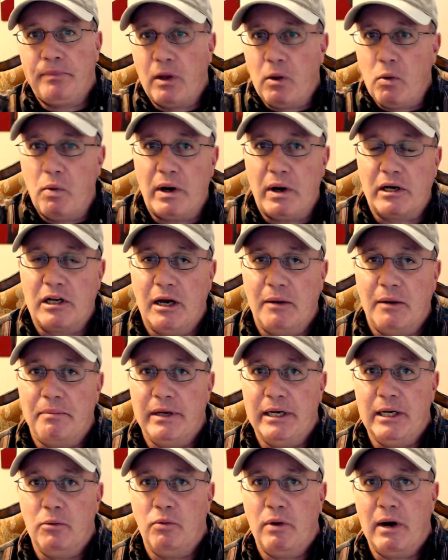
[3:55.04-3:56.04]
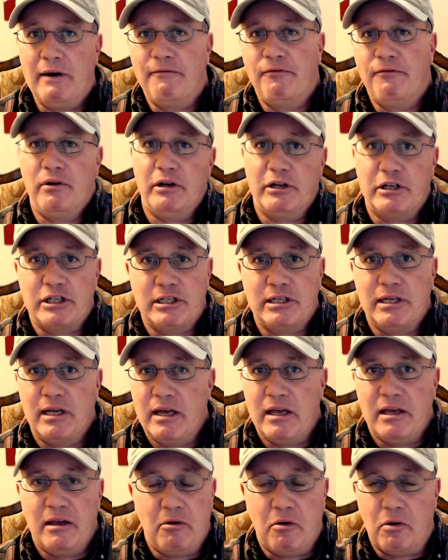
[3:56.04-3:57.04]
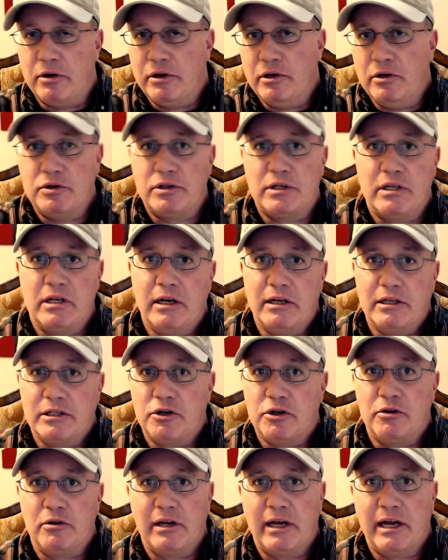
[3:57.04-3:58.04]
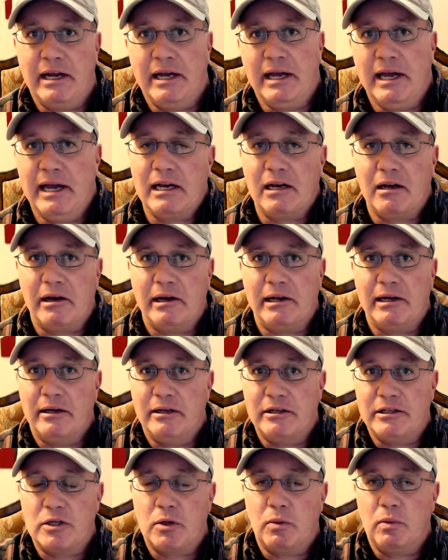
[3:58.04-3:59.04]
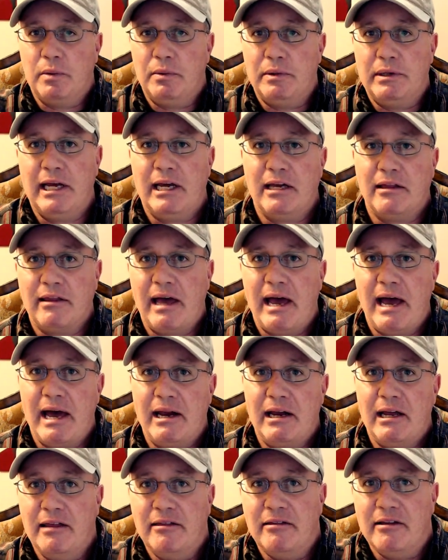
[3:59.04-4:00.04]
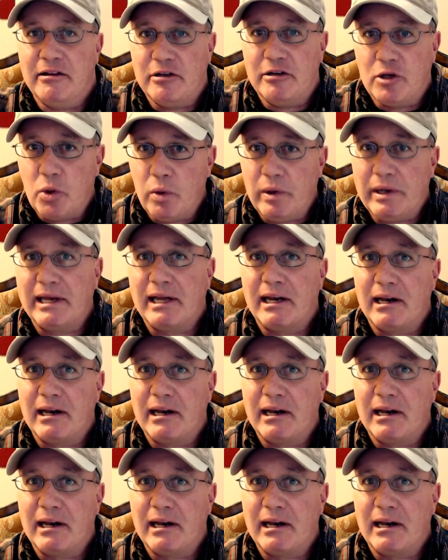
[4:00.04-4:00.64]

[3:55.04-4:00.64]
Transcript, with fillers: one company referenced or used a certain kind of headline. And so we would take that and then tweak